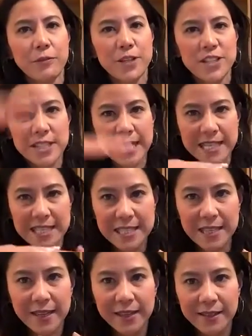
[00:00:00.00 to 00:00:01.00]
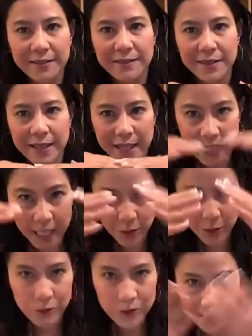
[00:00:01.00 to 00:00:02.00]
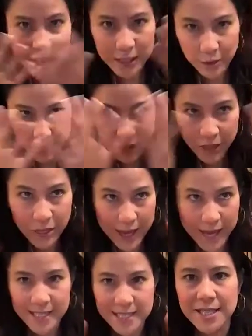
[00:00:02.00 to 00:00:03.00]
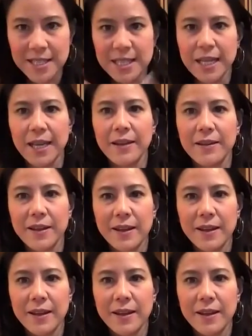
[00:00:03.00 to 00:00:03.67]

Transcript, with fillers: We just get stuck here dealing with our day to day.